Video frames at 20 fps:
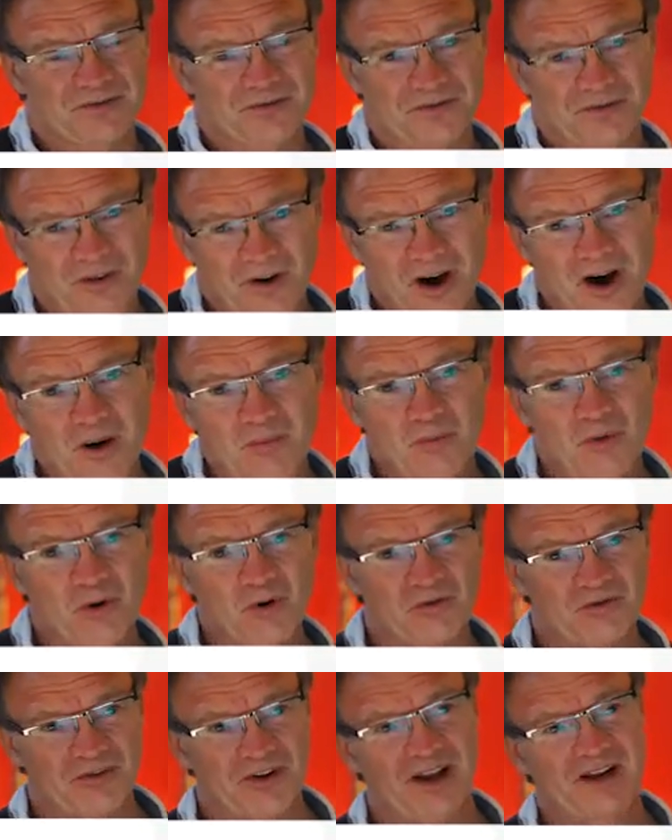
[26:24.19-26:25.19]
far
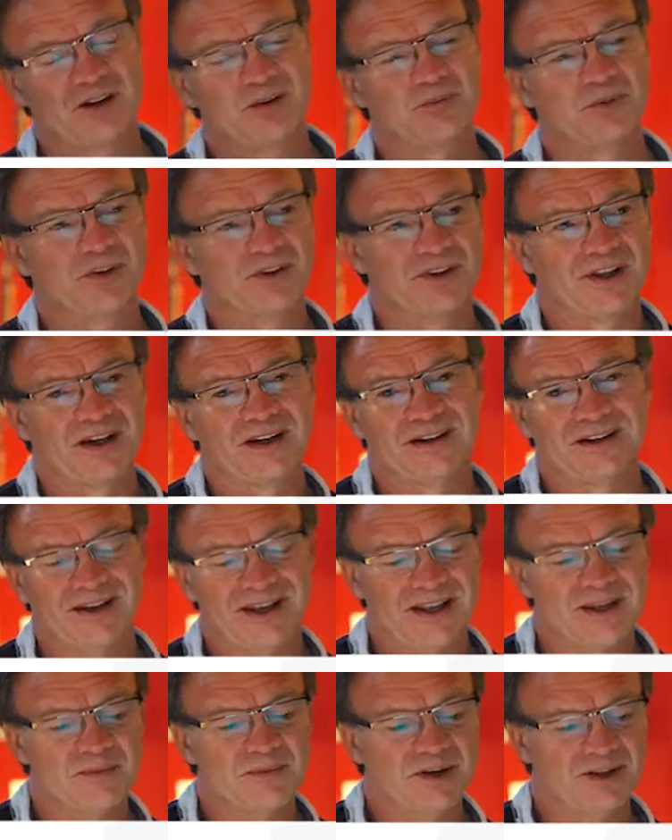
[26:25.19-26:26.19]
more valuable than
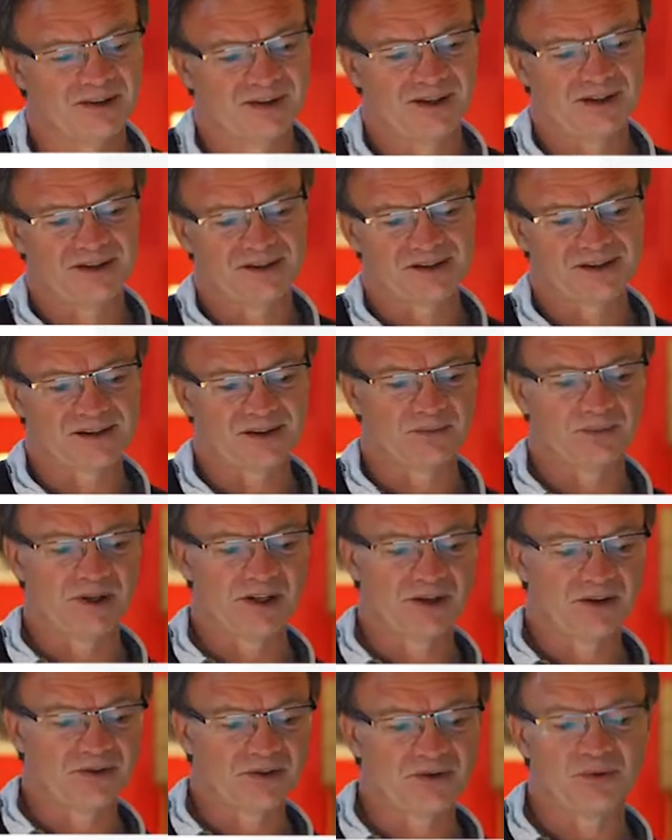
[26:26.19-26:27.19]
an email that is still
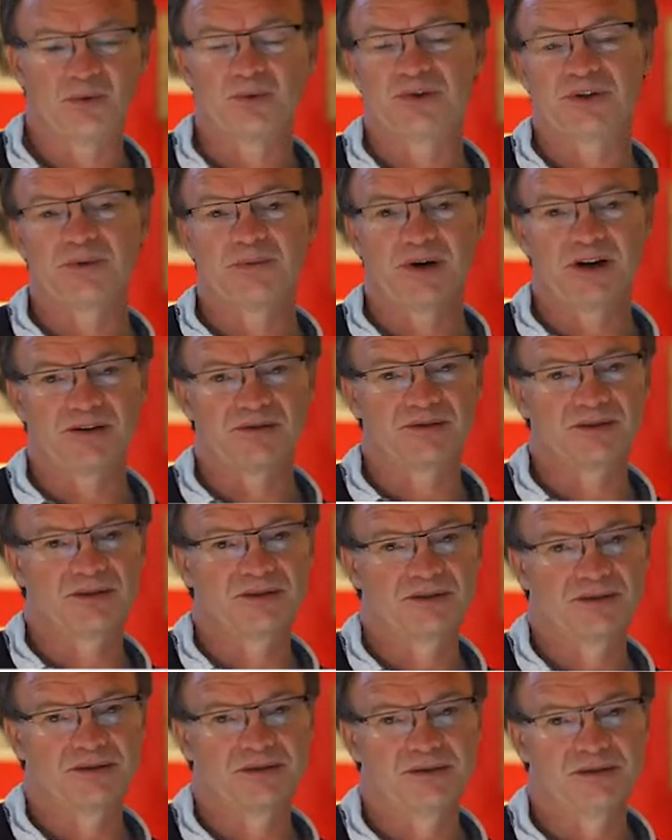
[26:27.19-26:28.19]
being thought about.
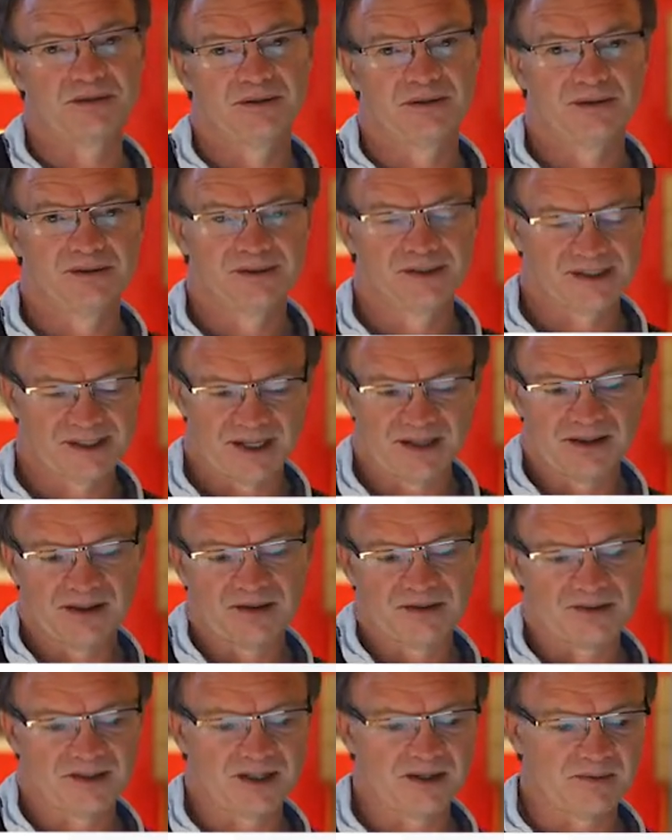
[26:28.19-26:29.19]
Send
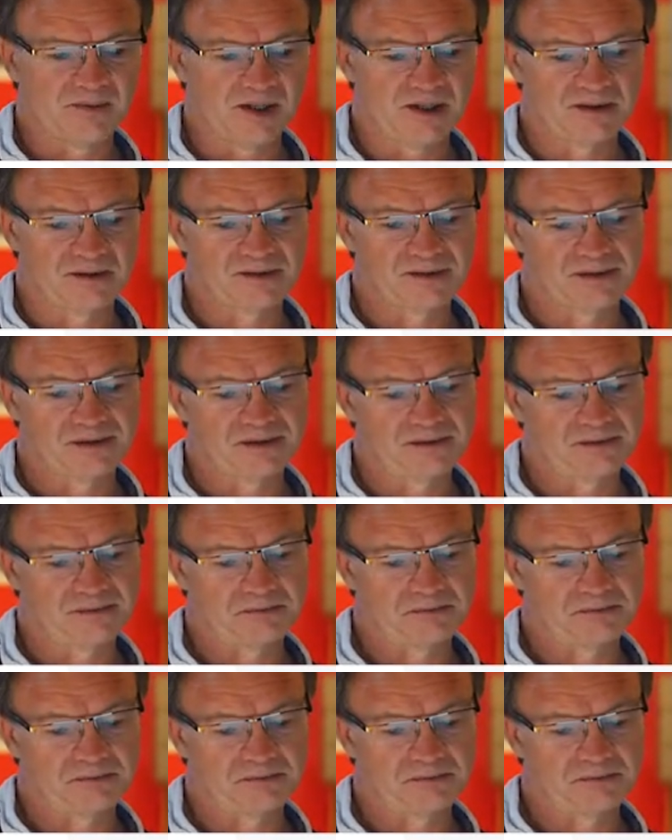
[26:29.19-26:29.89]
those emails.